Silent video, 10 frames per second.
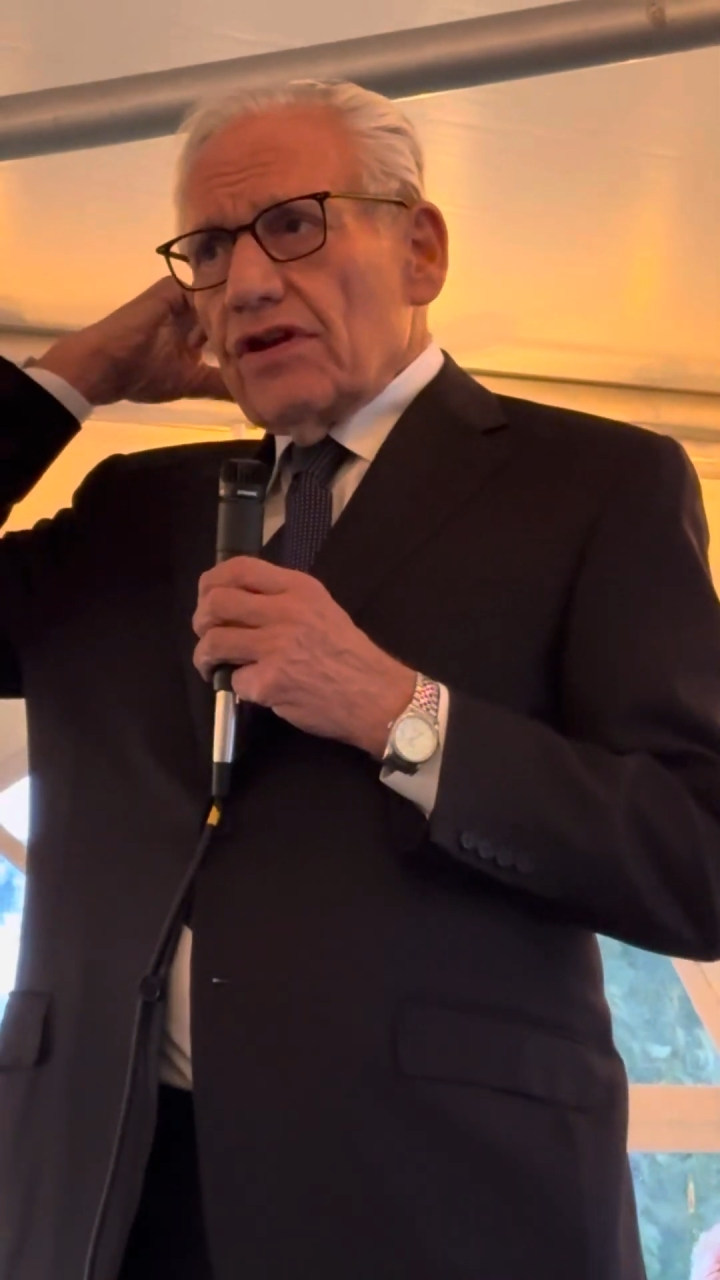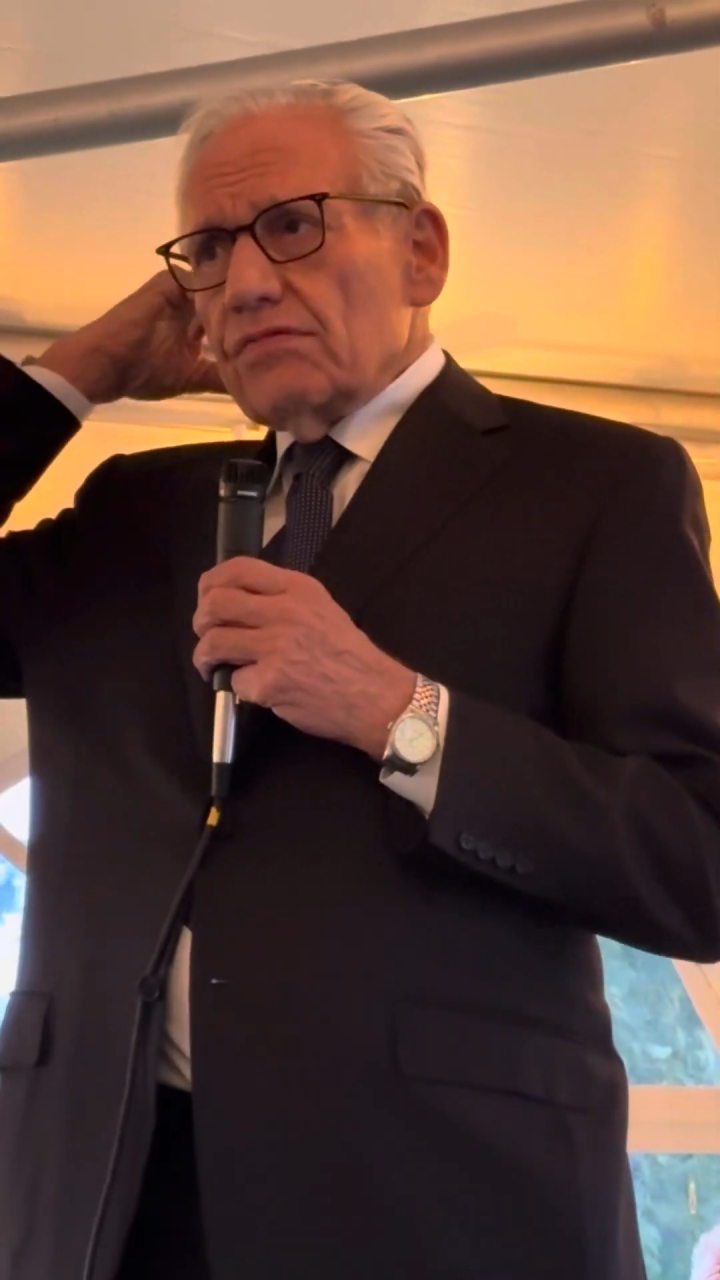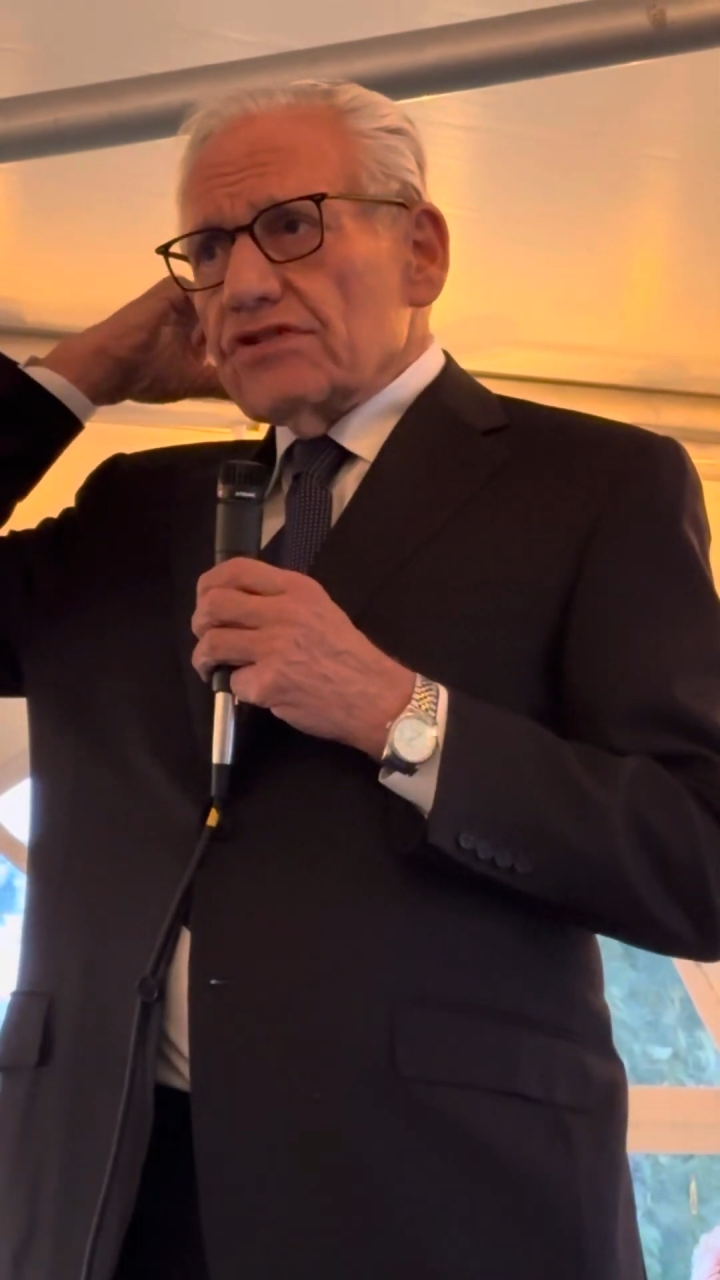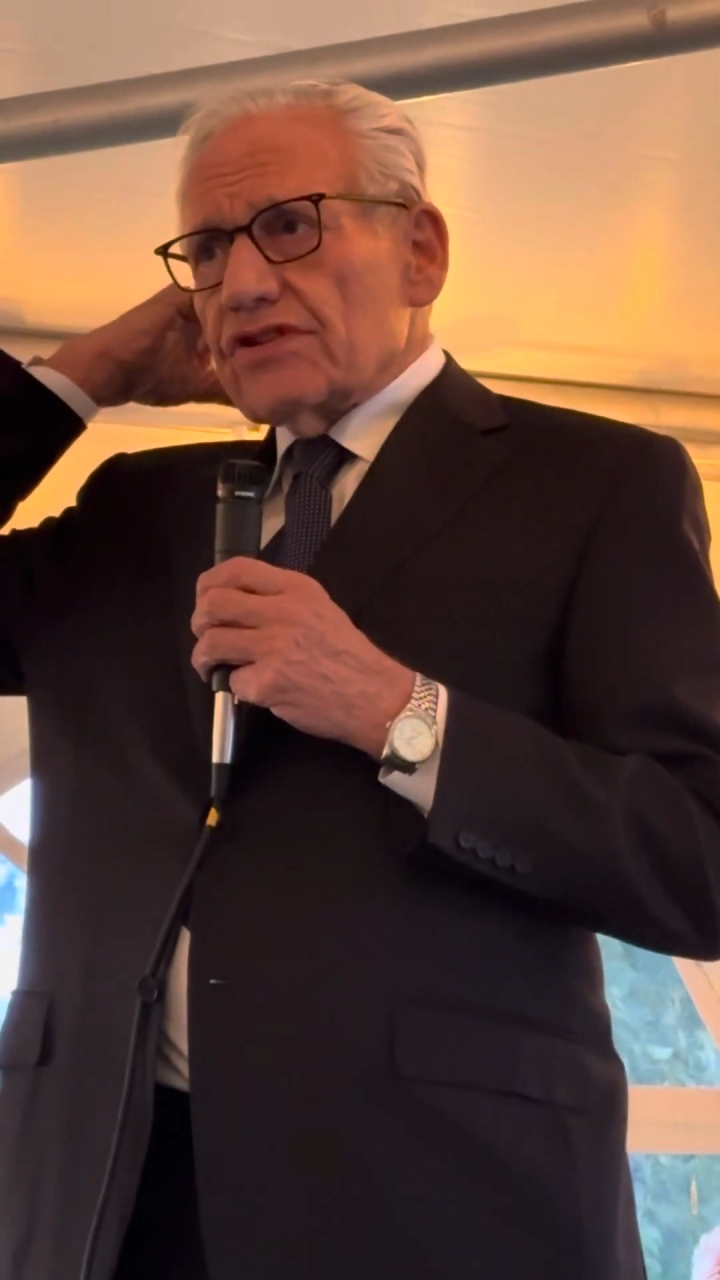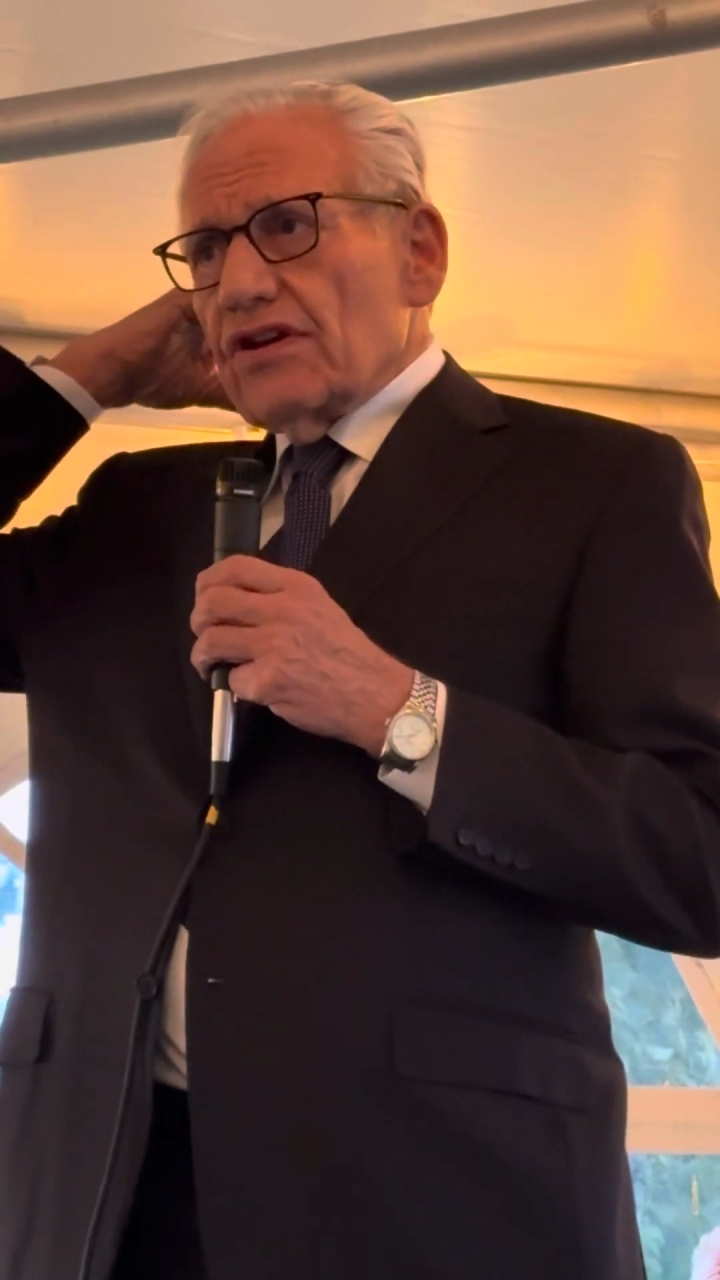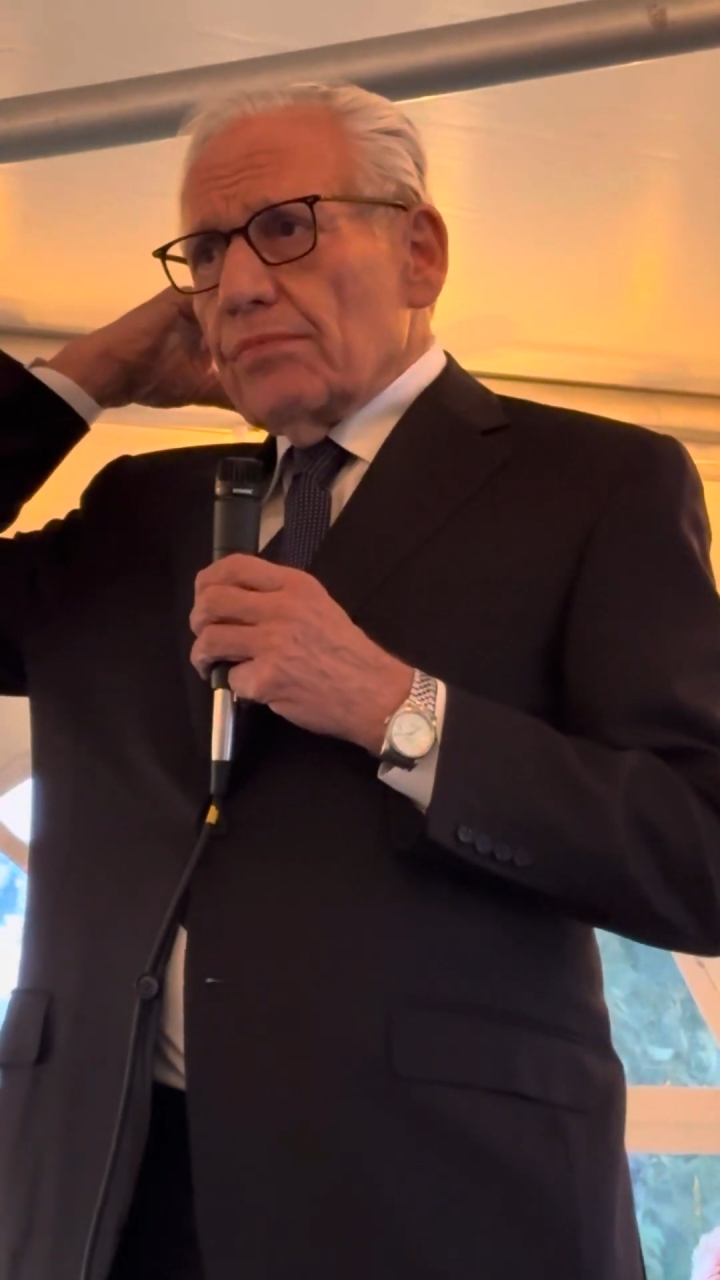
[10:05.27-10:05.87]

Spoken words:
he was going to